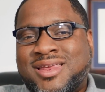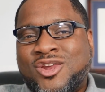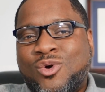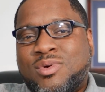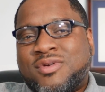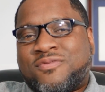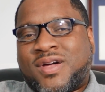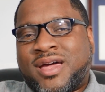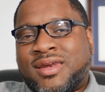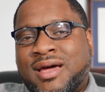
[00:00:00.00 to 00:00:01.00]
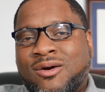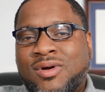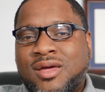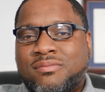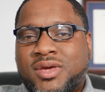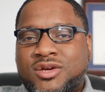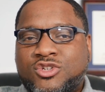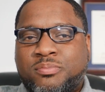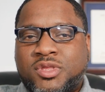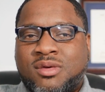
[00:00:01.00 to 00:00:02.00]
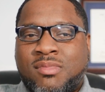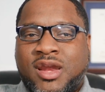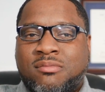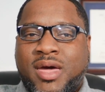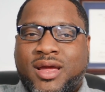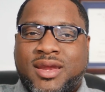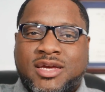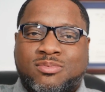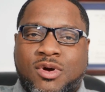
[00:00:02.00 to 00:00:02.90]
and no one will find out because you'll put the money back next